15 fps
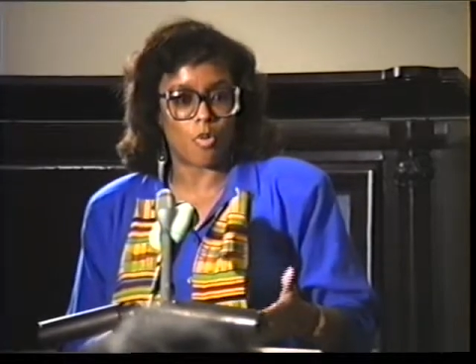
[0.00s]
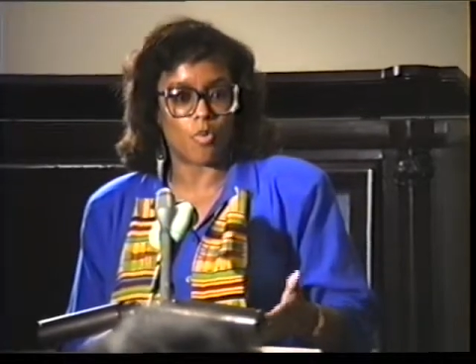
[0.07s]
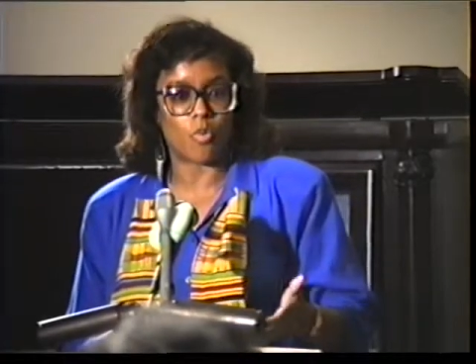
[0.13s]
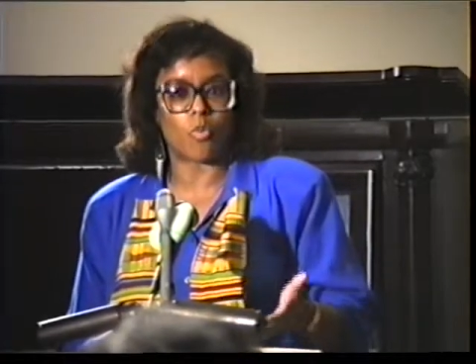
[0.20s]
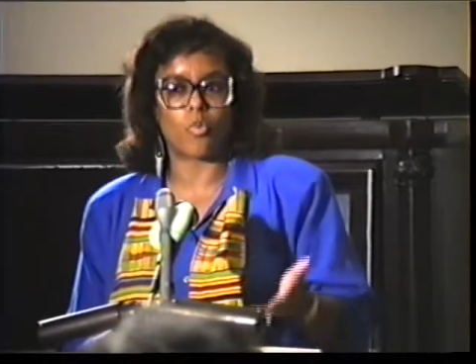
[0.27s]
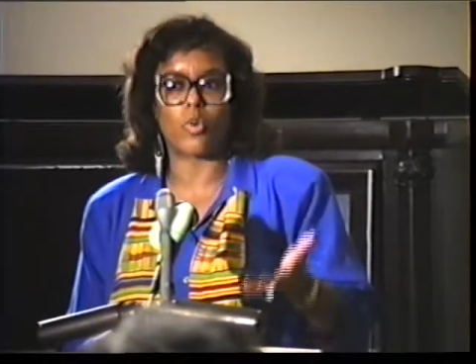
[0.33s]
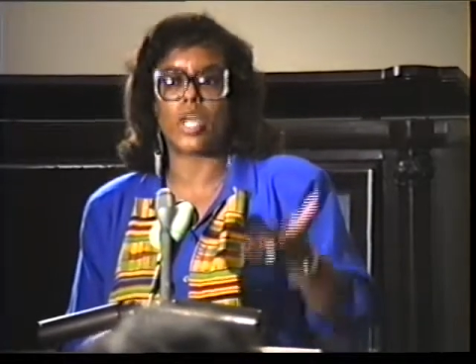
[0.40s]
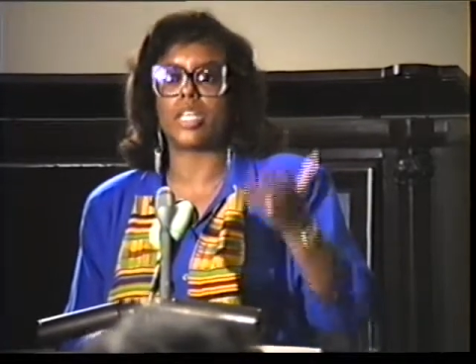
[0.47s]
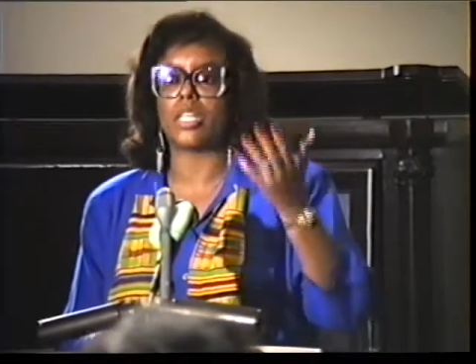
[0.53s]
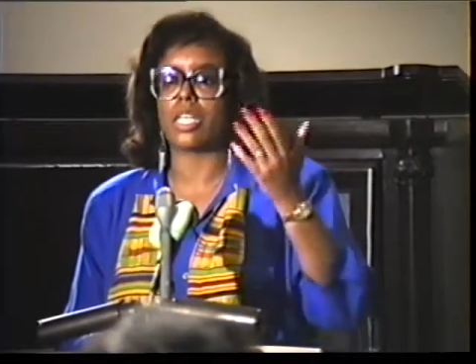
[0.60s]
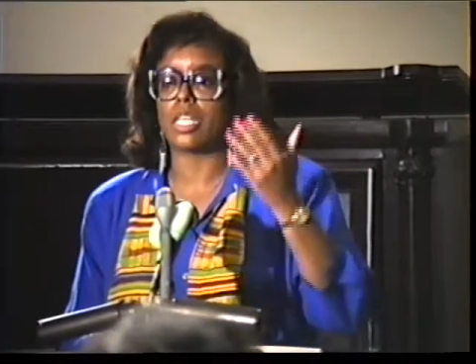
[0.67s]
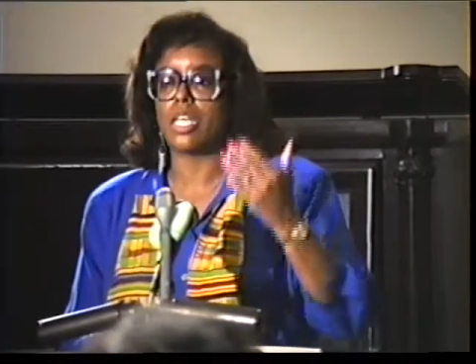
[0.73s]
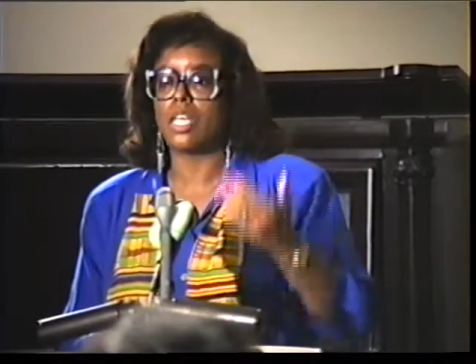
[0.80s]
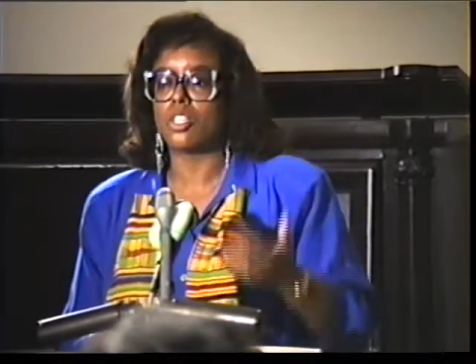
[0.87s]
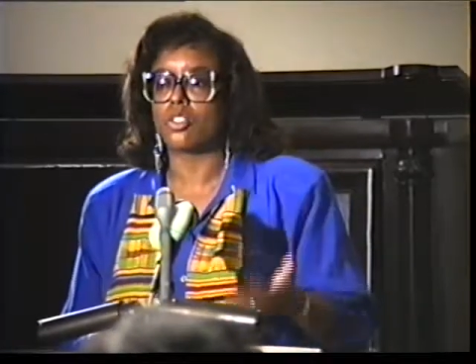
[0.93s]
ready
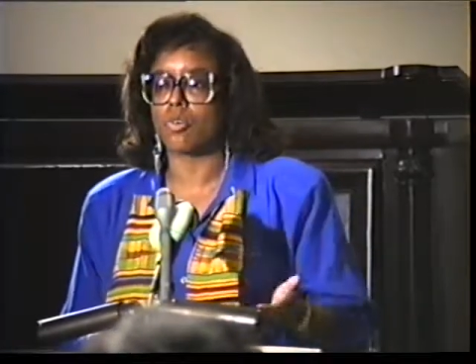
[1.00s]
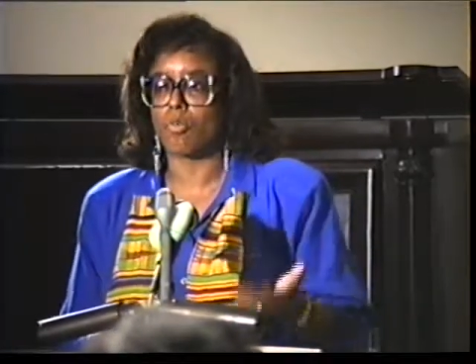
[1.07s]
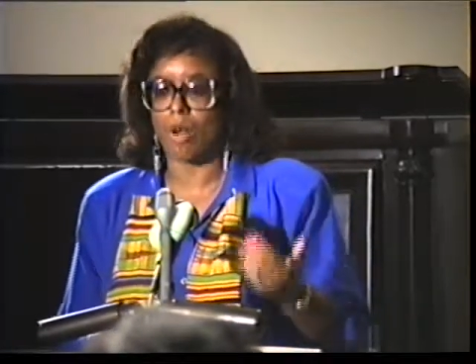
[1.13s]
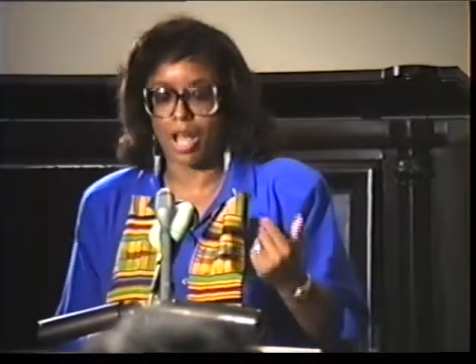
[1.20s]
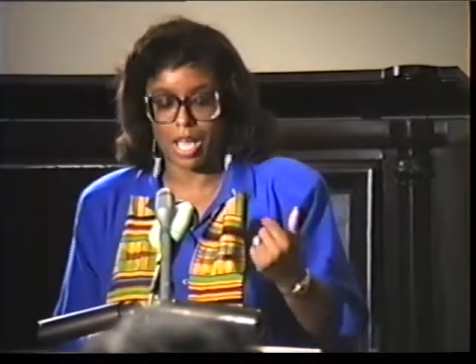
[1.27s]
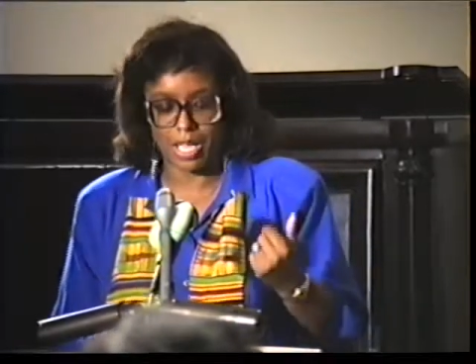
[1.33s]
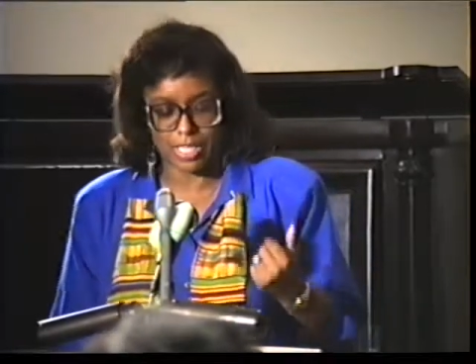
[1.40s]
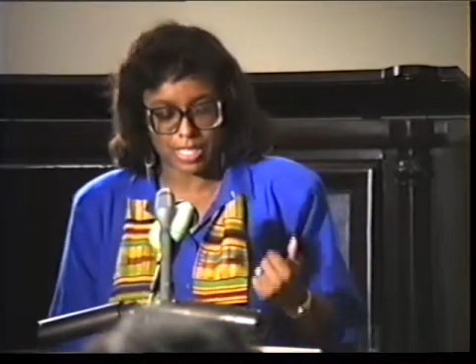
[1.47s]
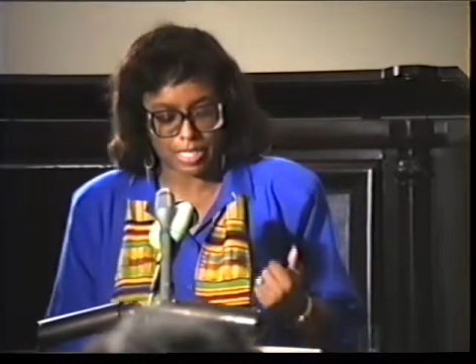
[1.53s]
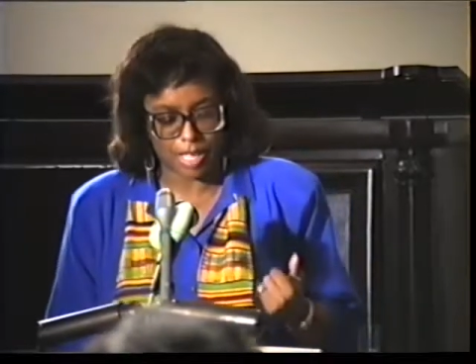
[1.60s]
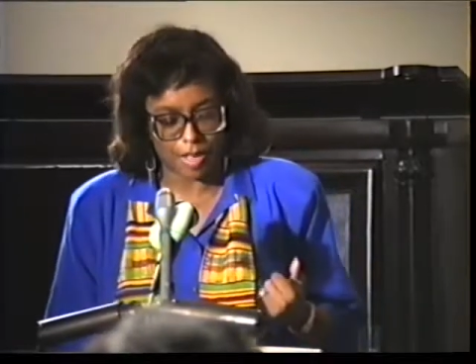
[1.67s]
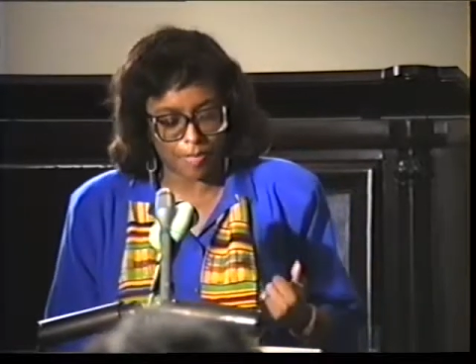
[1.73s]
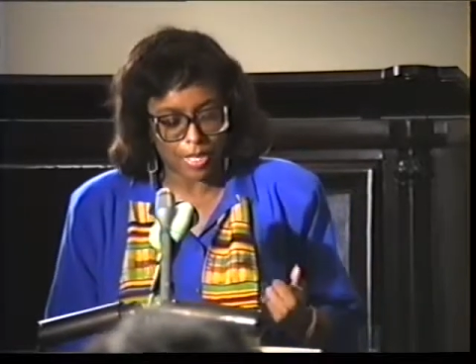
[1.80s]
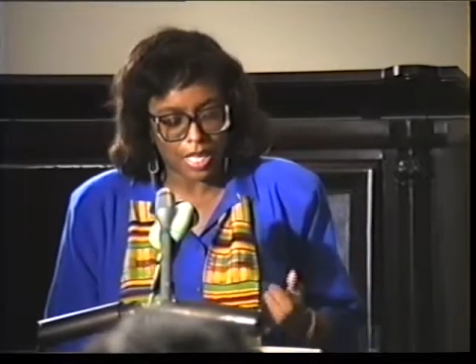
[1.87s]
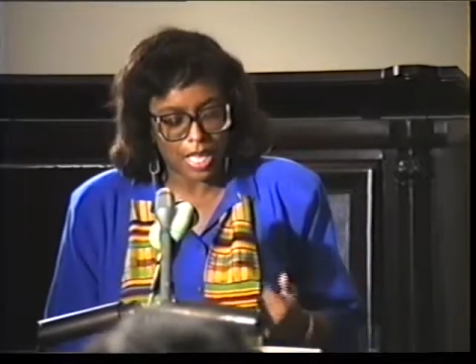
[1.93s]
to rise
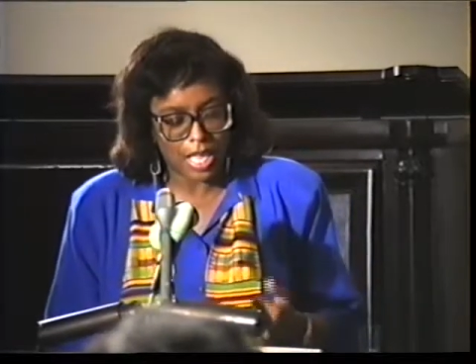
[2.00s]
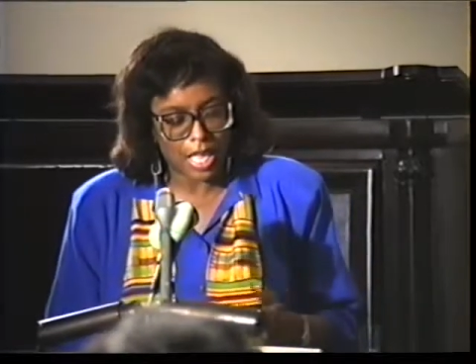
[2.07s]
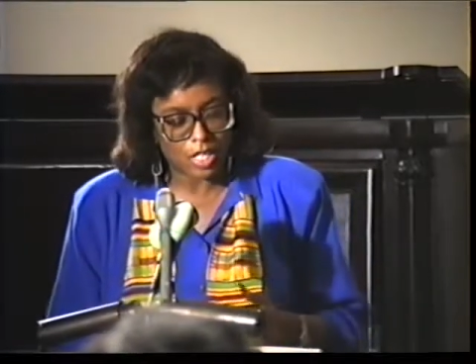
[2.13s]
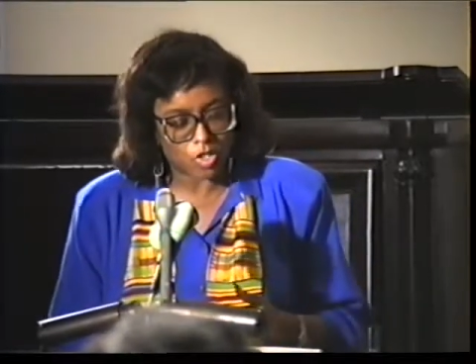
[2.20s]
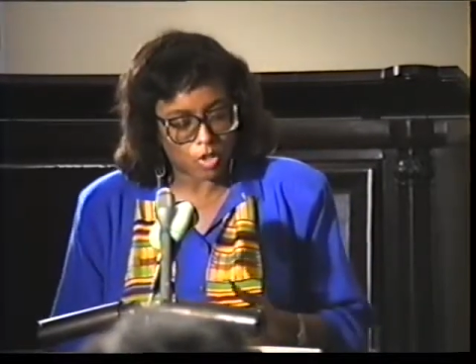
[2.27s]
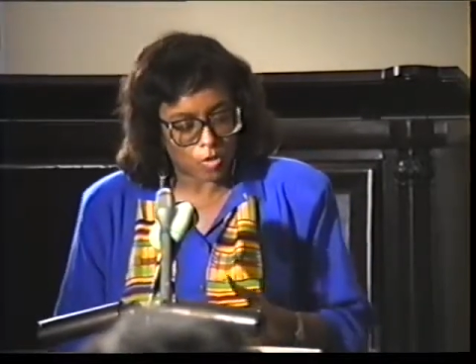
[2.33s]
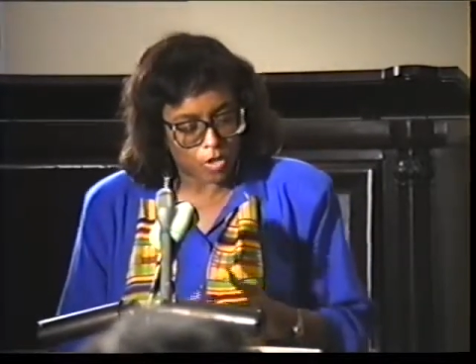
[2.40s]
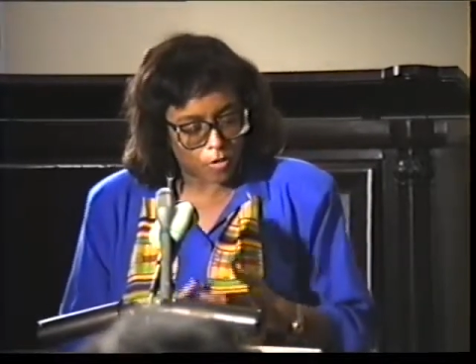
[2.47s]
up. So